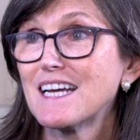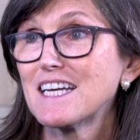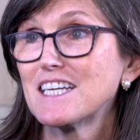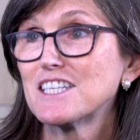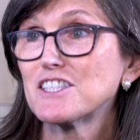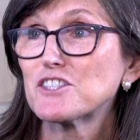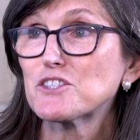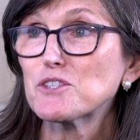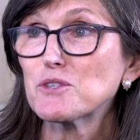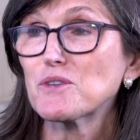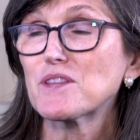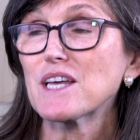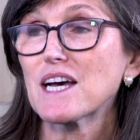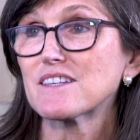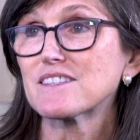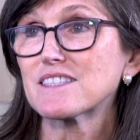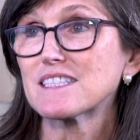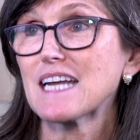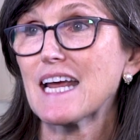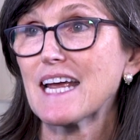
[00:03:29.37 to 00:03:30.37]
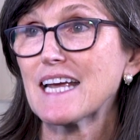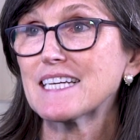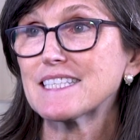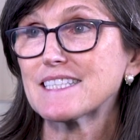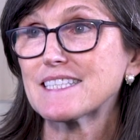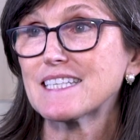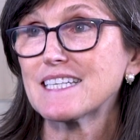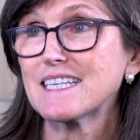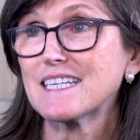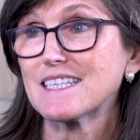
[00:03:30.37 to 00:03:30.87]
in
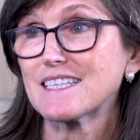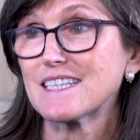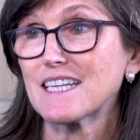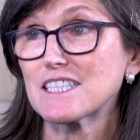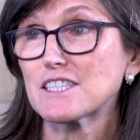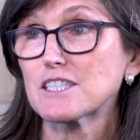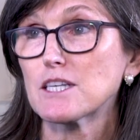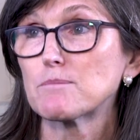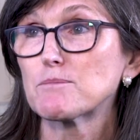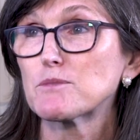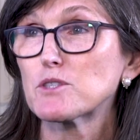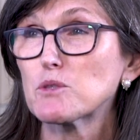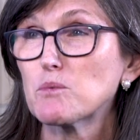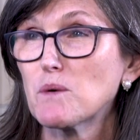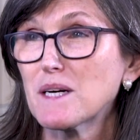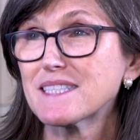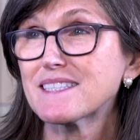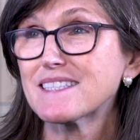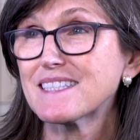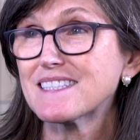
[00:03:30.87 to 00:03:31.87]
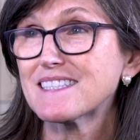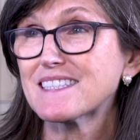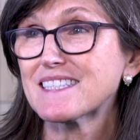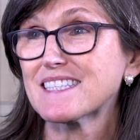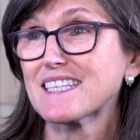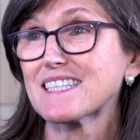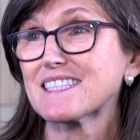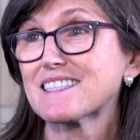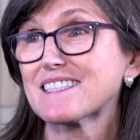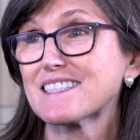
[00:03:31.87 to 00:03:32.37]
2018. That's up
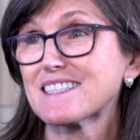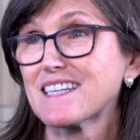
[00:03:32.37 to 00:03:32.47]
26